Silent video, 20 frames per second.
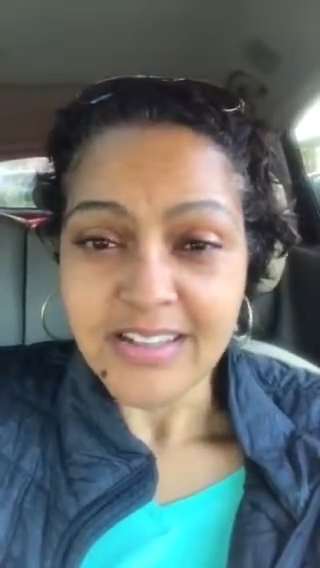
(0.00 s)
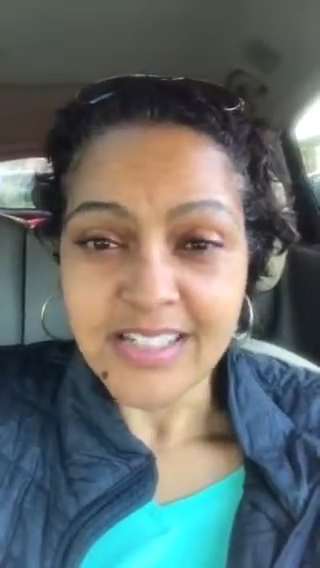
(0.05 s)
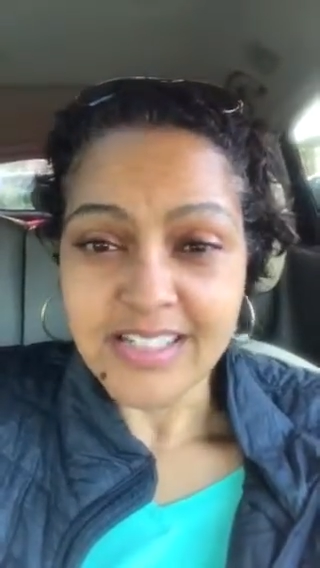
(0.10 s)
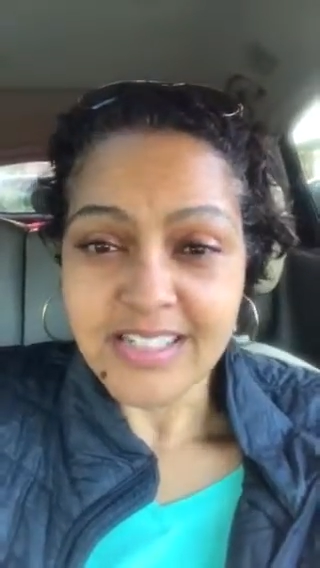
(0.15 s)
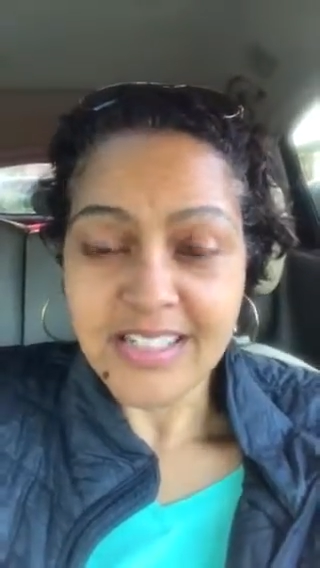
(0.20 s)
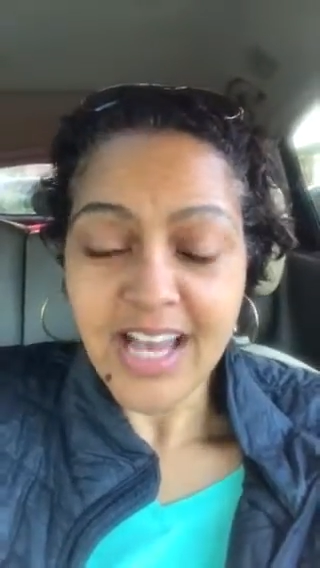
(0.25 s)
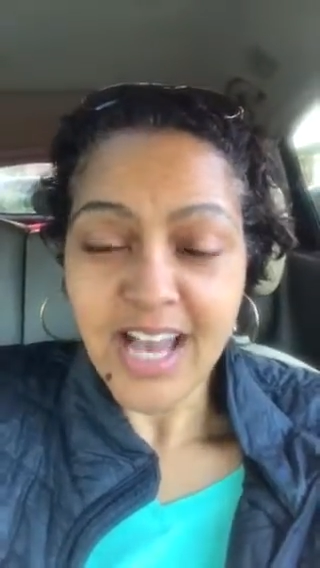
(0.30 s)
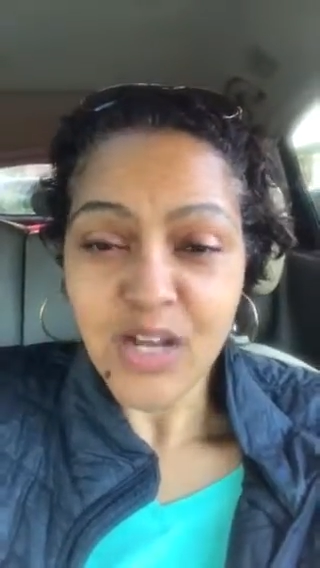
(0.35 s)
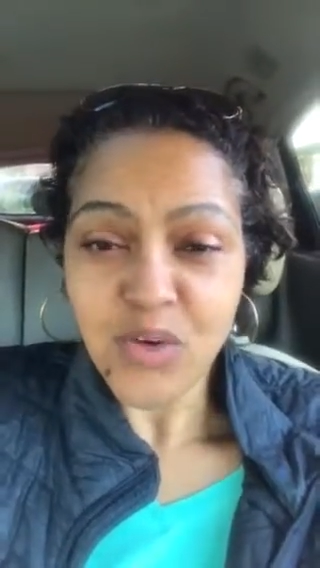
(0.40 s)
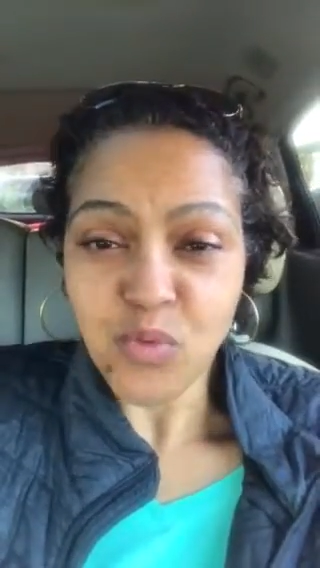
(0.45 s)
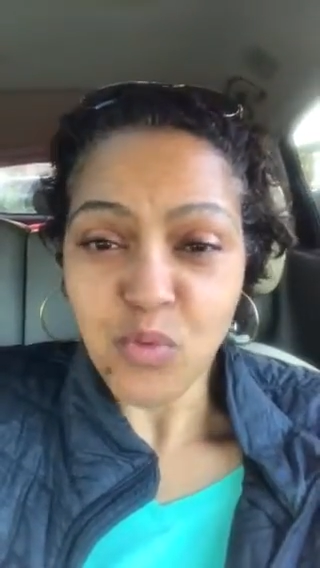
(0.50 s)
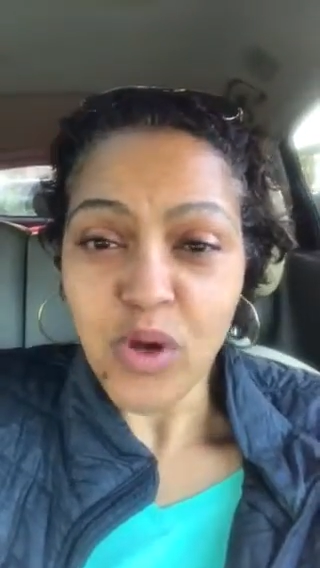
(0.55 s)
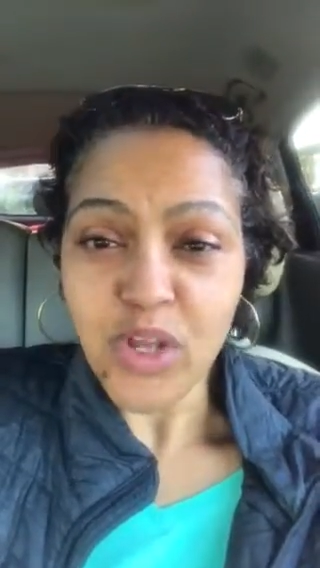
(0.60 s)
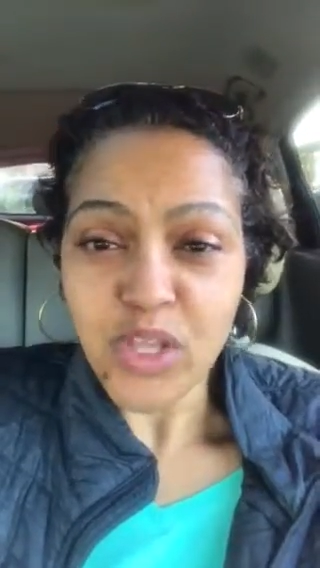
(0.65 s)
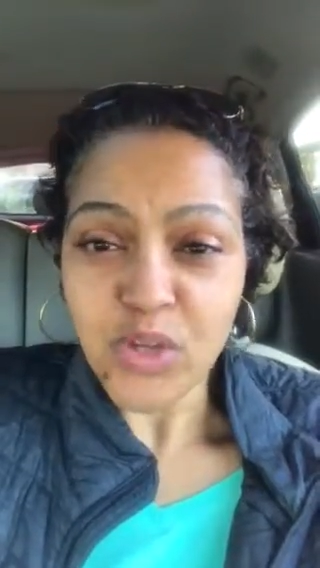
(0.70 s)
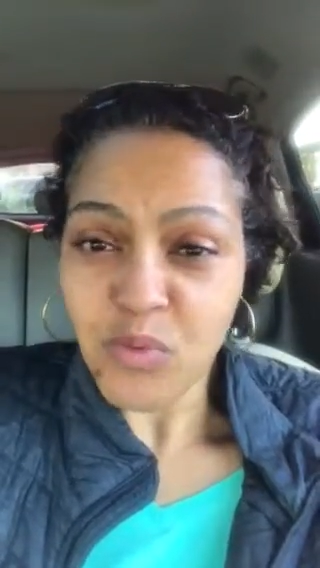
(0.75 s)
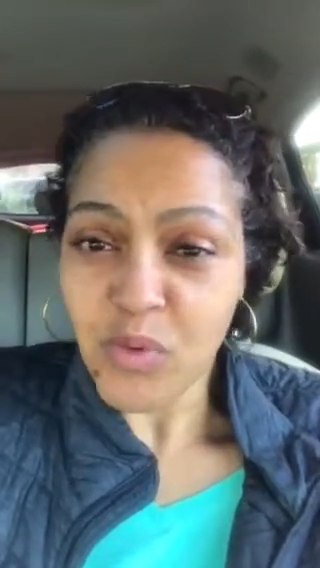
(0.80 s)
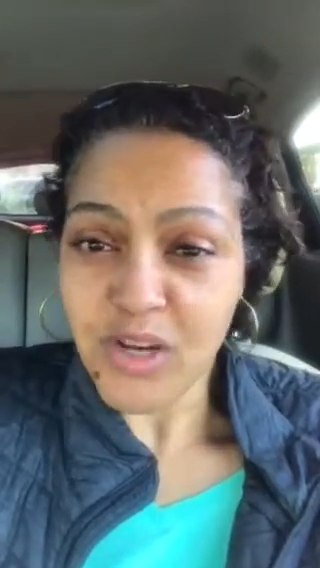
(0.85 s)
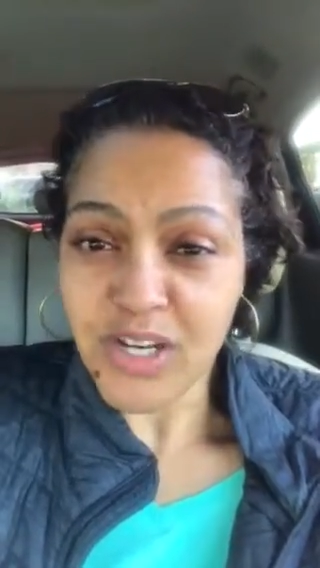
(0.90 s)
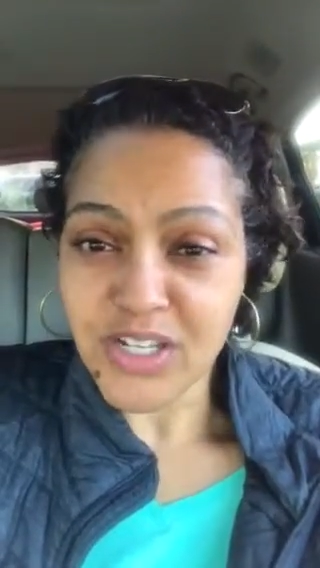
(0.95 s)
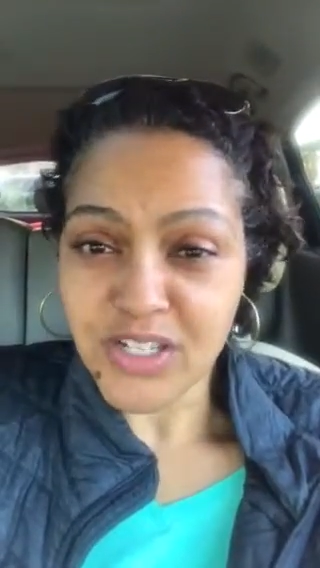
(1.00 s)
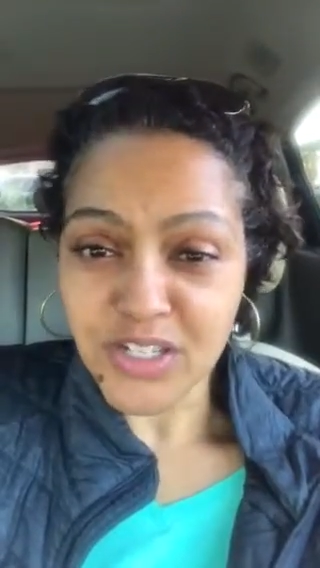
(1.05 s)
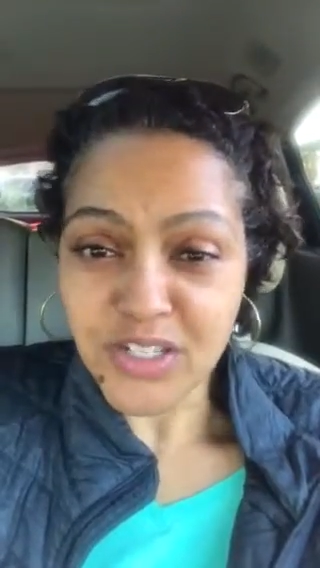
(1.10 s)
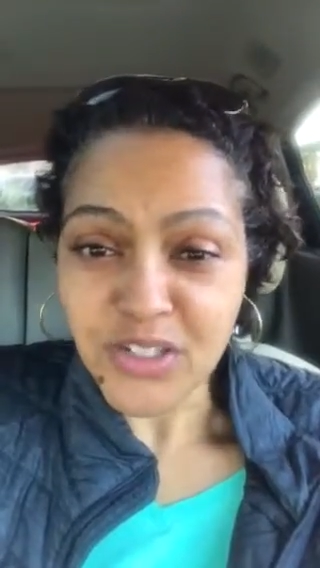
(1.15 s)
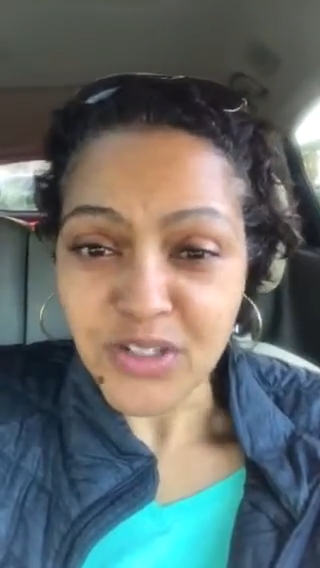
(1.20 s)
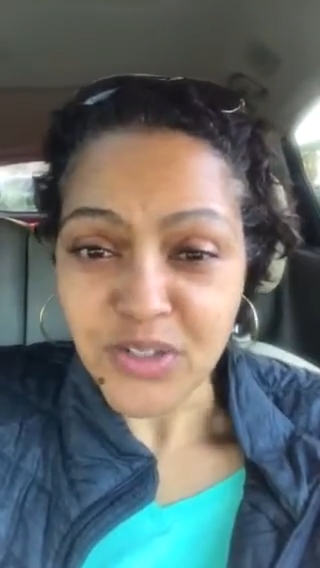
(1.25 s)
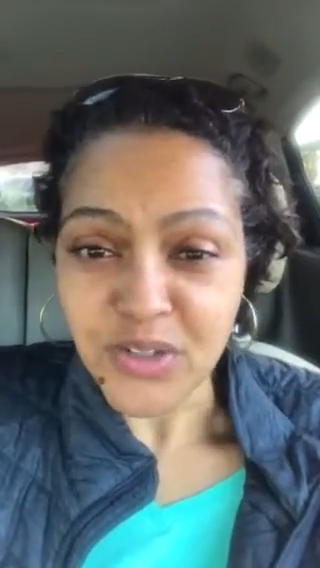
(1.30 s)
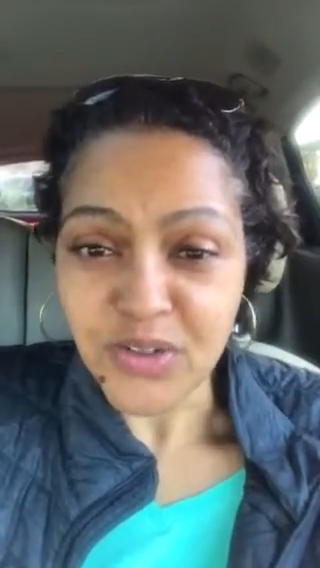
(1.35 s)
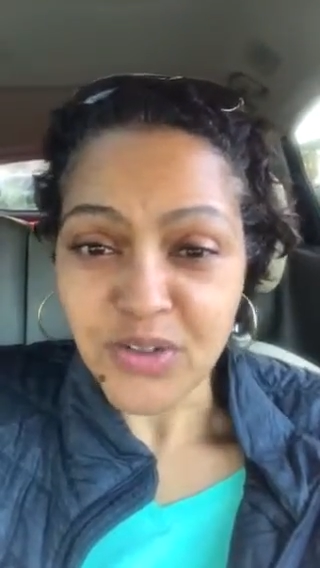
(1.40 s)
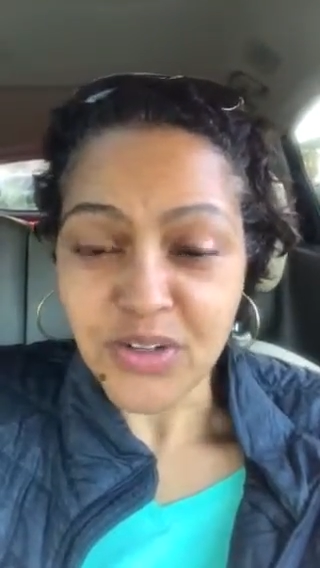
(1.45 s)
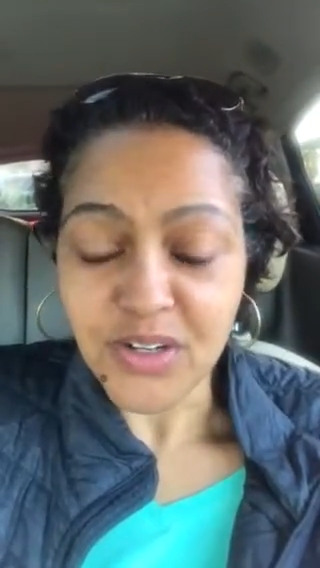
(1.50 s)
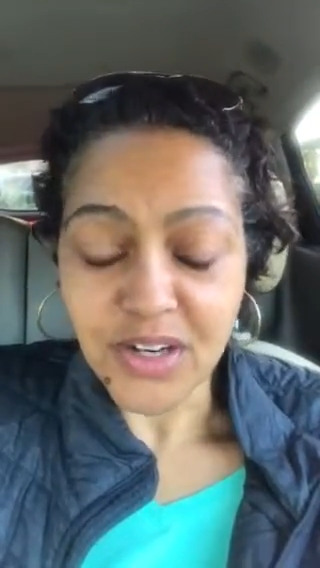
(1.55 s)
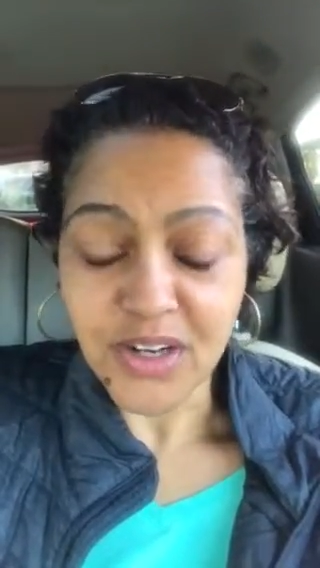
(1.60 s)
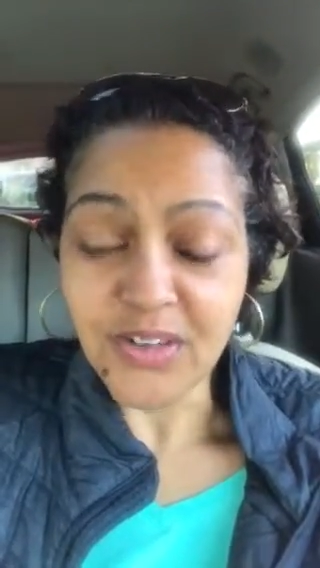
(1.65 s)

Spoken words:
Decide what you want to do.